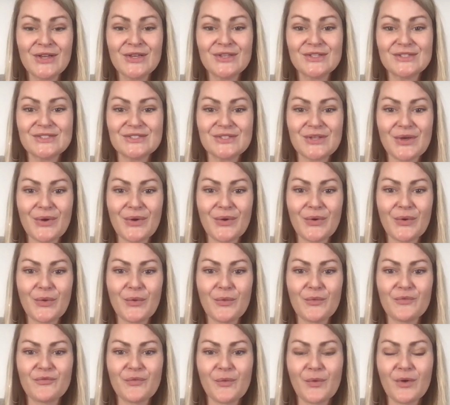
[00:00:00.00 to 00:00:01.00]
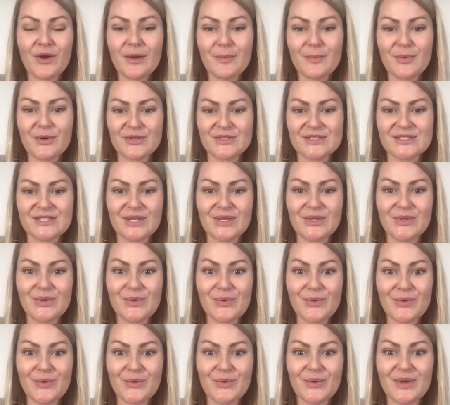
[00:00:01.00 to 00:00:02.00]
So for a person
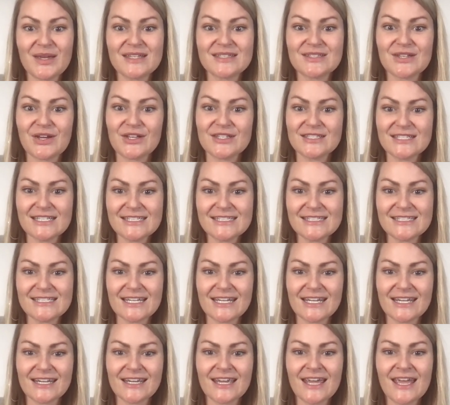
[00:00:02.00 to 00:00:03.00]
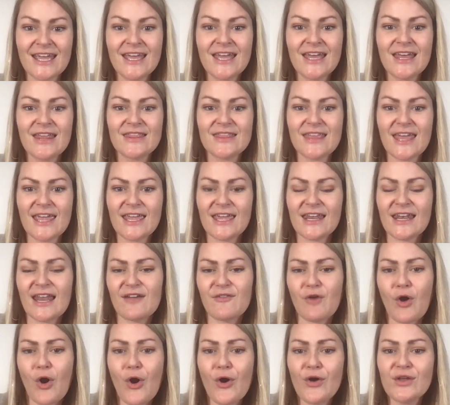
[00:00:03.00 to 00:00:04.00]
who is autistic, they can
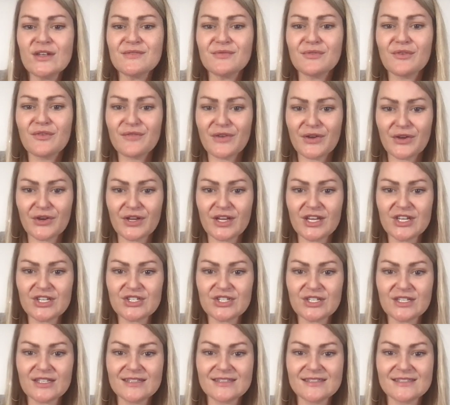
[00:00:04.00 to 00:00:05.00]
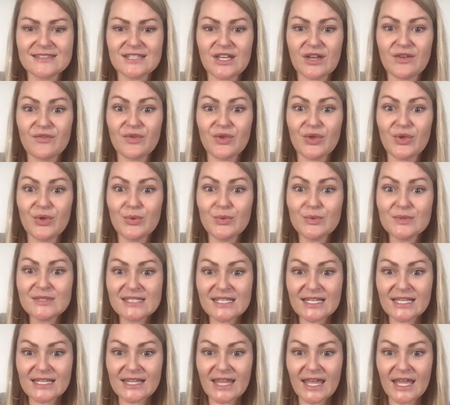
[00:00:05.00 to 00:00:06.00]
have all different variations of
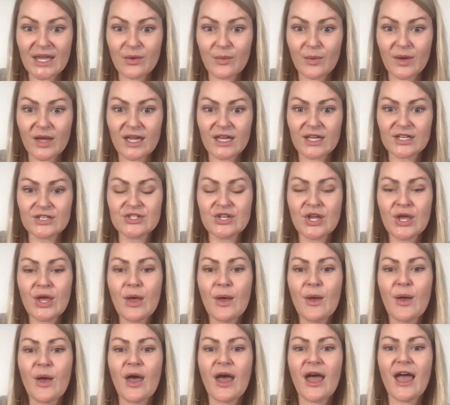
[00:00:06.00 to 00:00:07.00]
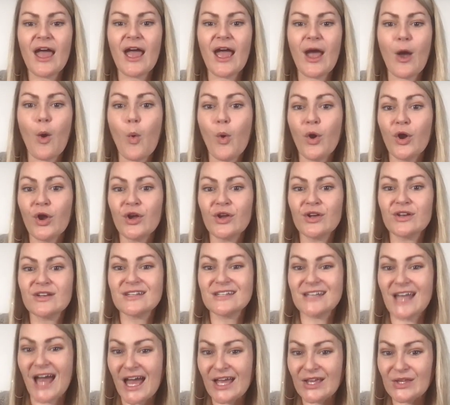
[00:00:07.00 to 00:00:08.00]
using language or
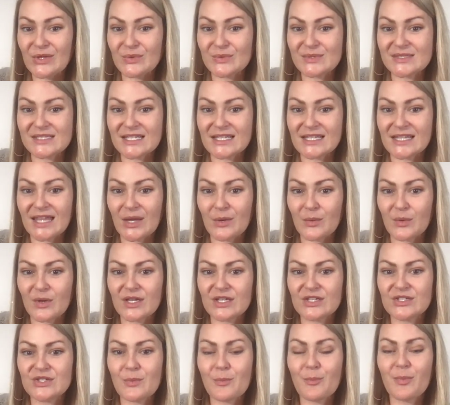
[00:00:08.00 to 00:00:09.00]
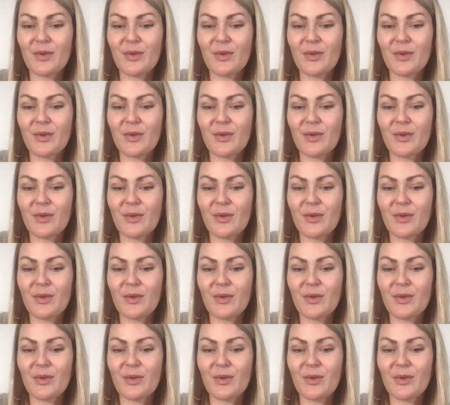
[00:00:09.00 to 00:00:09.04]
not using language